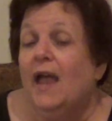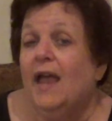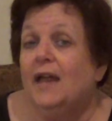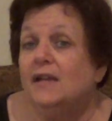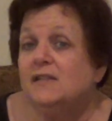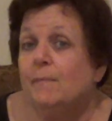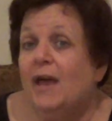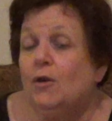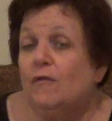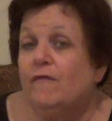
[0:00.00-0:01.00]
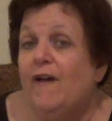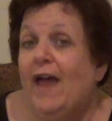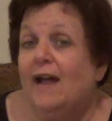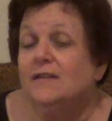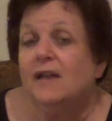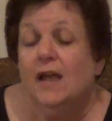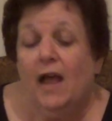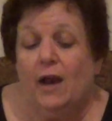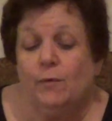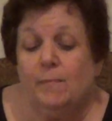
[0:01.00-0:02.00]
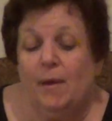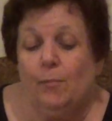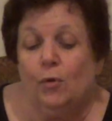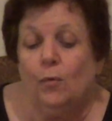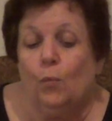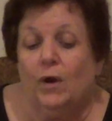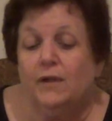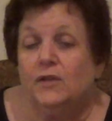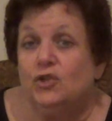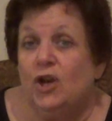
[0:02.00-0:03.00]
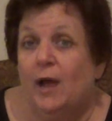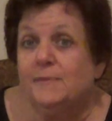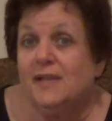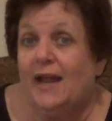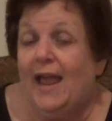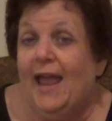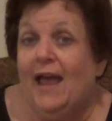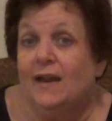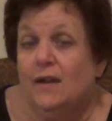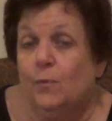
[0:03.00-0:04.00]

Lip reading: And as a matter of fact, I remember one of the jobs that I had